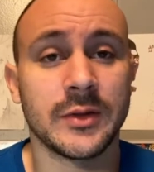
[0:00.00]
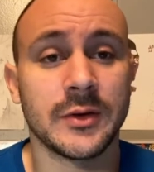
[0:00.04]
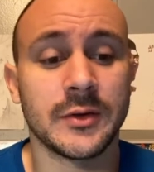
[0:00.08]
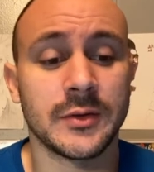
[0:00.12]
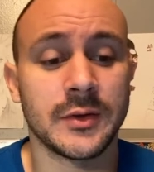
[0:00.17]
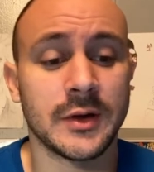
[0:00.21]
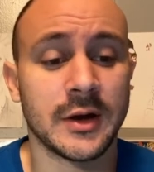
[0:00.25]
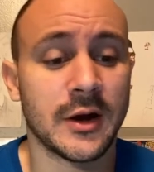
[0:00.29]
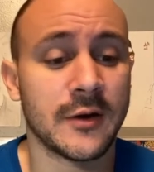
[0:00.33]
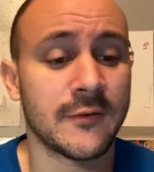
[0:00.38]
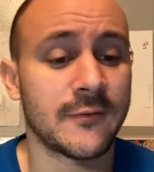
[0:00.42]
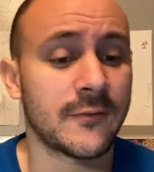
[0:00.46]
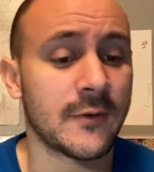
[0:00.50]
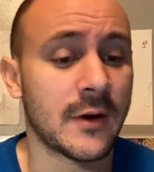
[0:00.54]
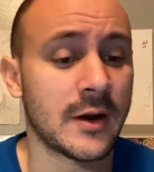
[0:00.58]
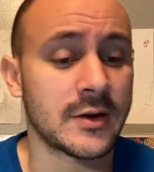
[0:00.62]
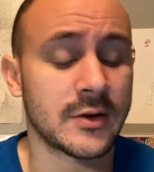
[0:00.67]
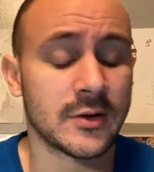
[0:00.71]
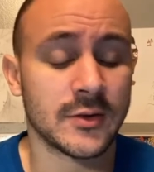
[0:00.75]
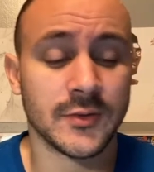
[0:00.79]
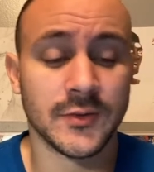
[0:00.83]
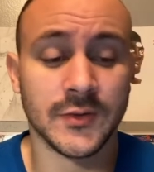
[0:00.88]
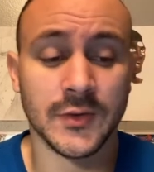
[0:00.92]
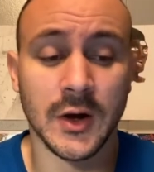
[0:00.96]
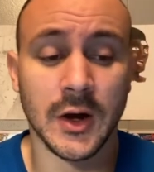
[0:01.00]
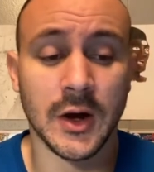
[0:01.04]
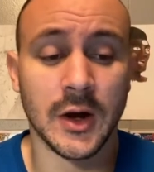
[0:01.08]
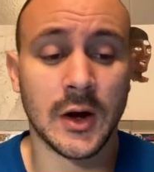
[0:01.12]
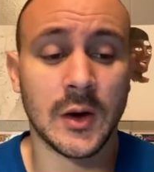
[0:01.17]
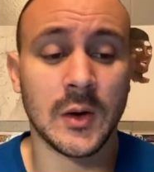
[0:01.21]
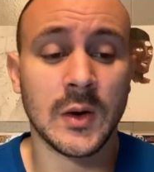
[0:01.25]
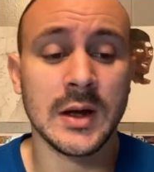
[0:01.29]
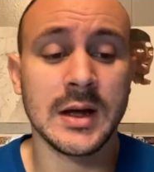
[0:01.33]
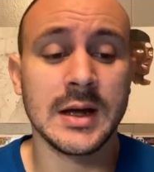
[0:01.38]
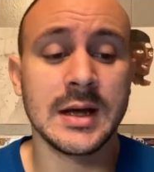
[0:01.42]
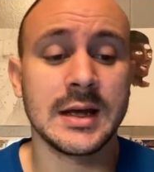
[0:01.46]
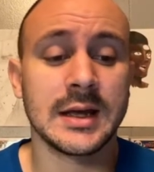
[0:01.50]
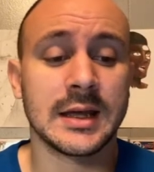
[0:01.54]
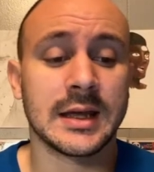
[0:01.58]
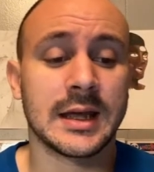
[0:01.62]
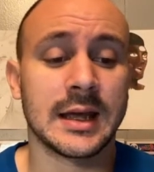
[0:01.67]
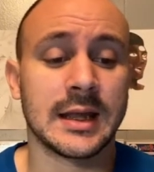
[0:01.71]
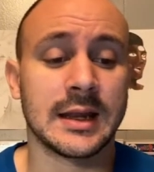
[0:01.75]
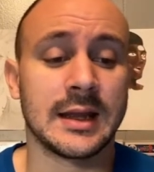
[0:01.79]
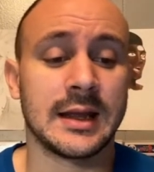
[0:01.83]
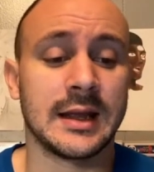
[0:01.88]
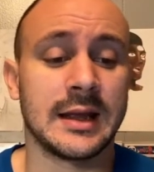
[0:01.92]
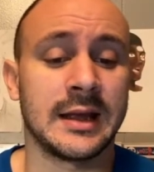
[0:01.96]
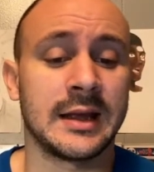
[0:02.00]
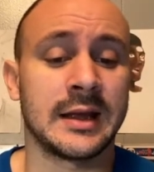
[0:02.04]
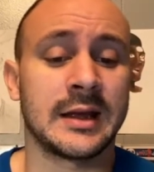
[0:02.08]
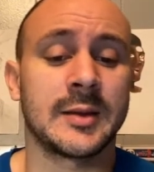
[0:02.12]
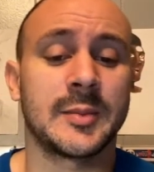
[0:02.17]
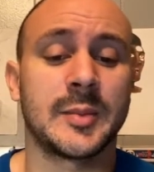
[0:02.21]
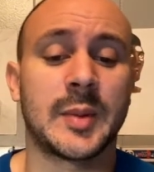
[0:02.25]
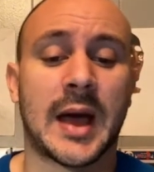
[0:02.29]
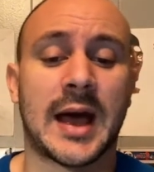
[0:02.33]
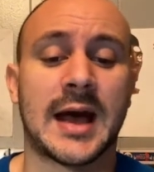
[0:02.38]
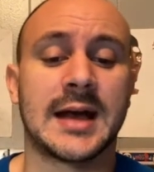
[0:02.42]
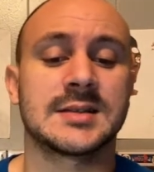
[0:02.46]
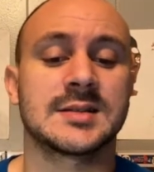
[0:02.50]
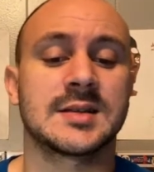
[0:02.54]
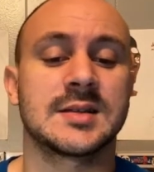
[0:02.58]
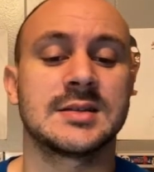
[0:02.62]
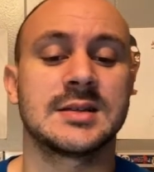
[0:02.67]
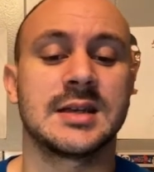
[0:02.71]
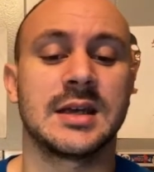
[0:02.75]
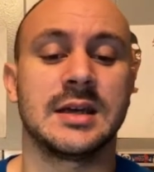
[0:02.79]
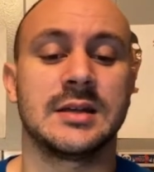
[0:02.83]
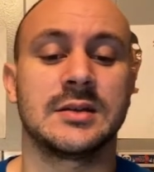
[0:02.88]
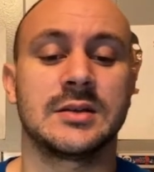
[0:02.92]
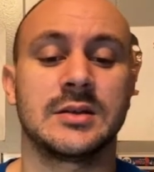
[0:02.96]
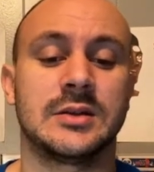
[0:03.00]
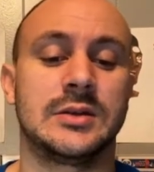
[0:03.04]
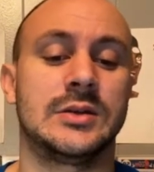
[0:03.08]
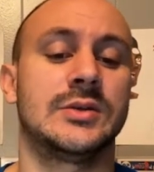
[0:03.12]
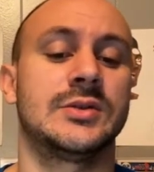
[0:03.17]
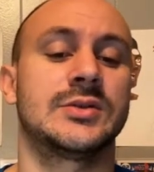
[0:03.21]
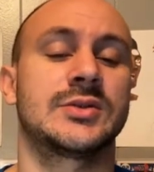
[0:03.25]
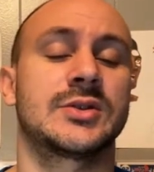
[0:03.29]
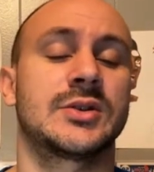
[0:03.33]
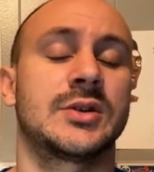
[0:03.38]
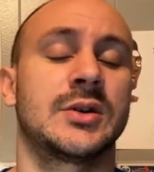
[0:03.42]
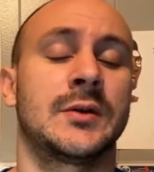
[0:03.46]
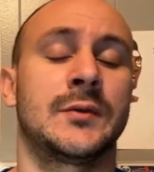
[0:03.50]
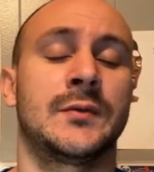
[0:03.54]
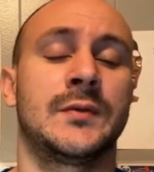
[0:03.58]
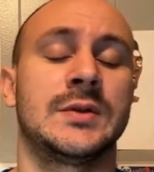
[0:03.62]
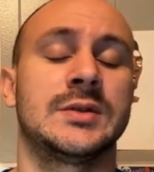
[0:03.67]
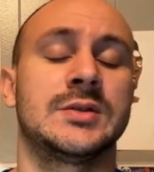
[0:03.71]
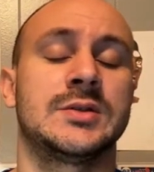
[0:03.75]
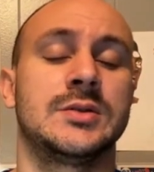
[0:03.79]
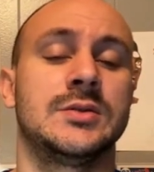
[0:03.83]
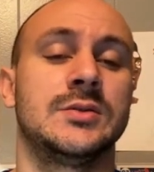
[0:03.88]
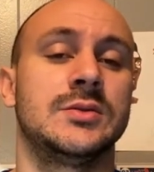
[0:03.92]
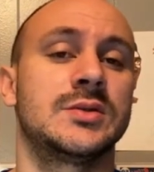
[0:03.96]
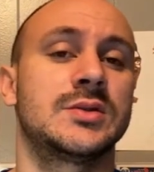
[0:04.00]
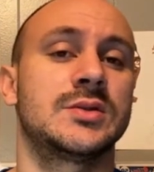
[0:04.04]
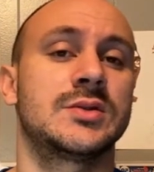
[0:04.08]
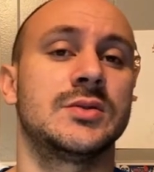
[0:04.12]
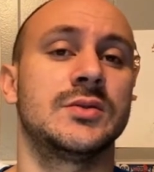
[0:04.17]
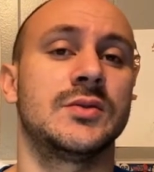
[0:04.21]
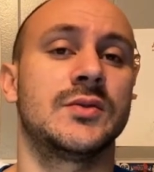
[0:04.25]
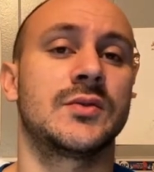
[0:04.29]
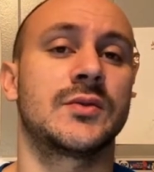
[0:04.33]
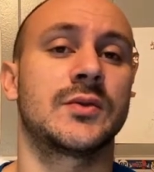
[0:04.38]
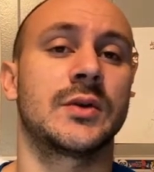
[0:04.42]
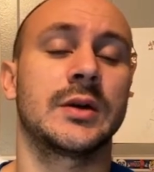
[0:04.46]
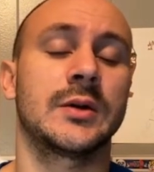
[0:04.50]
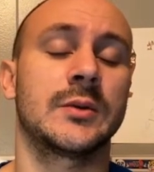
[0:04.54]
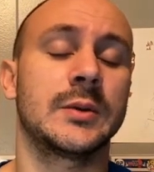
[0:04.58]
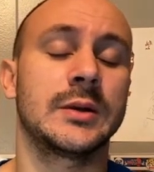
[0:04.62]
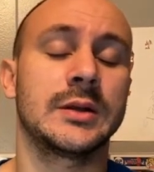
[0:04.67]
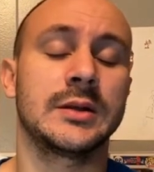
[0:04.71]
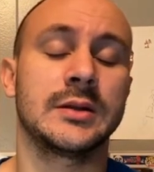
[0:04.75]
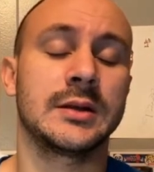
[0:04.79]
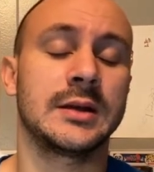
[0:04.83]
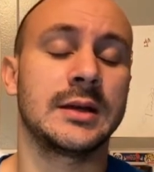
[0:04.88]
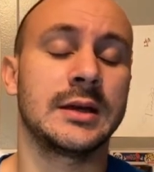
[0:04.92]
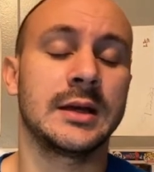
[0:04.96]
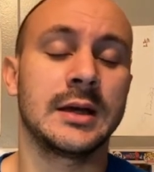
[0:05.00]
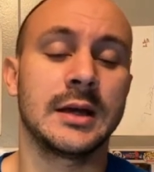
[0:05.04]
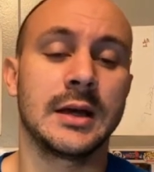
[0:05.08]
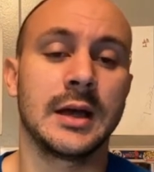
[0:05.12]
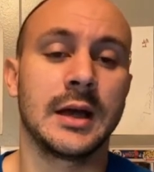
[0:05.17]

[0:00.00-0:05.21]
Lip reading: they are friend or foe? Can it incapacitate the user if it's used too frequently?